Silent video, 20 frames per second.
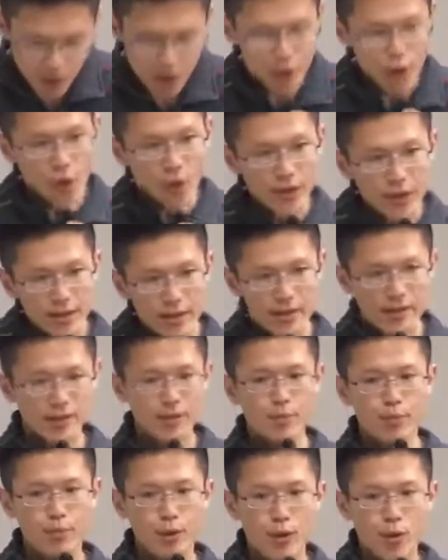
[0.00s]
So this is
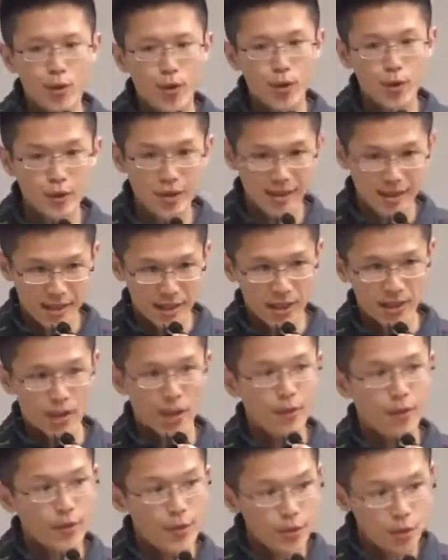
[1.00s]
the prerequisites
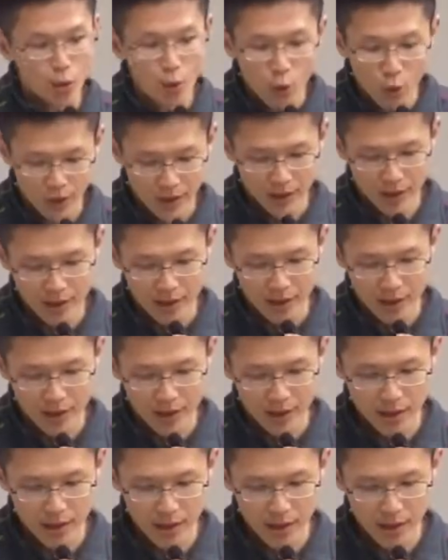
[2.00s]
of this course.